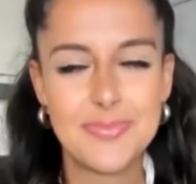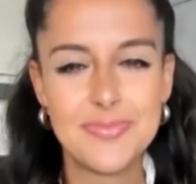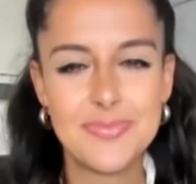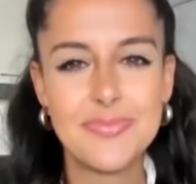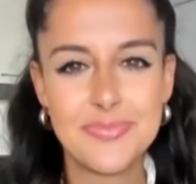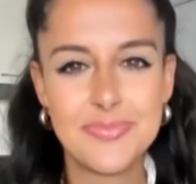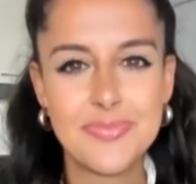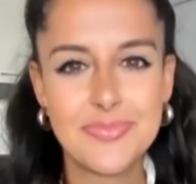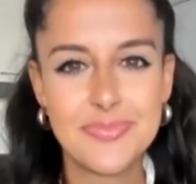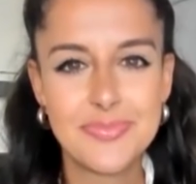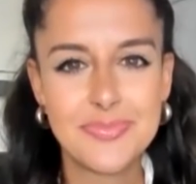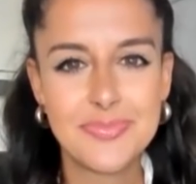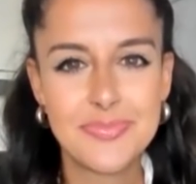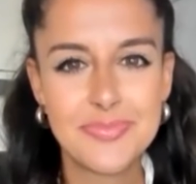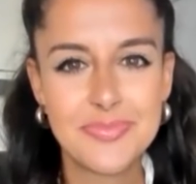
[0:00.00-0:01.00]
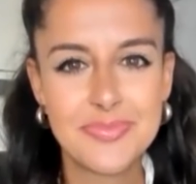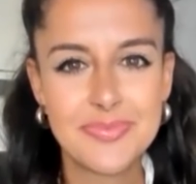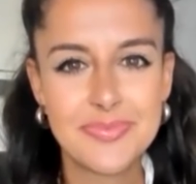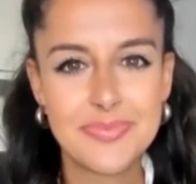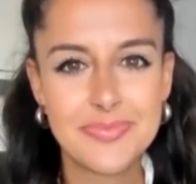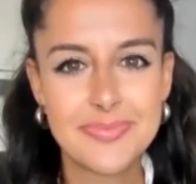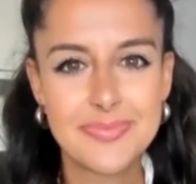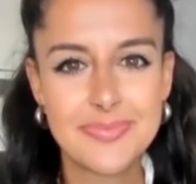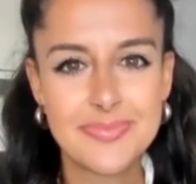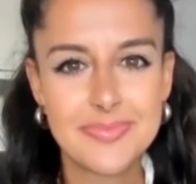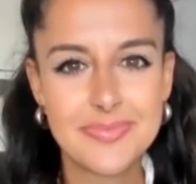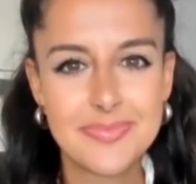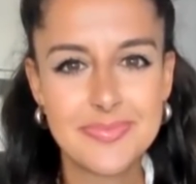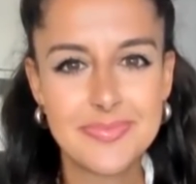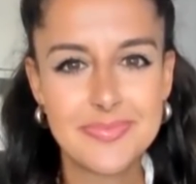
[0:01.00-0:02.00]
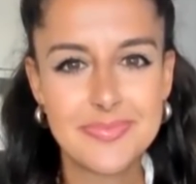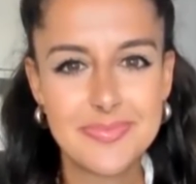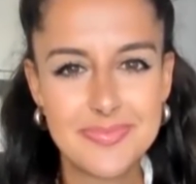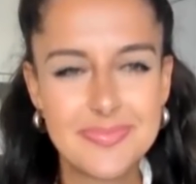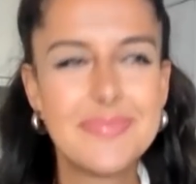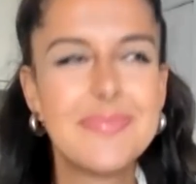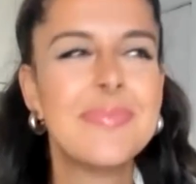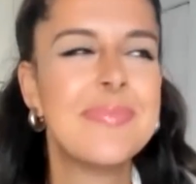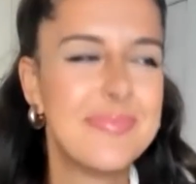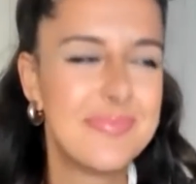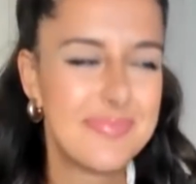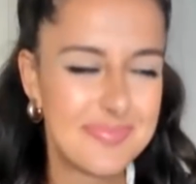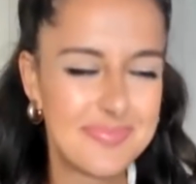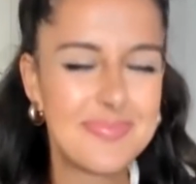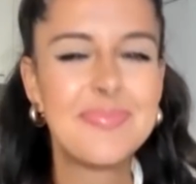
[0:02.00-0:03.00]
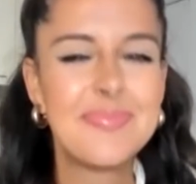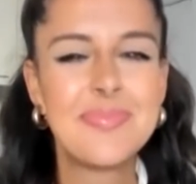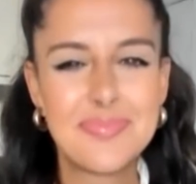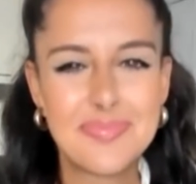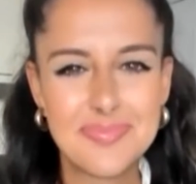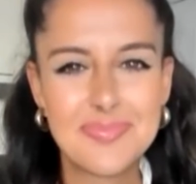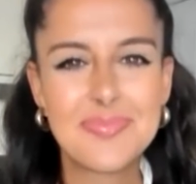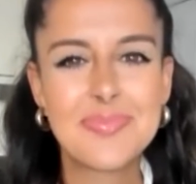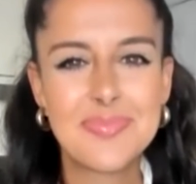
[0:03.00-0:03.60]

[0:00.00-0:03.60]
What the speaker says: The person shown says nothing.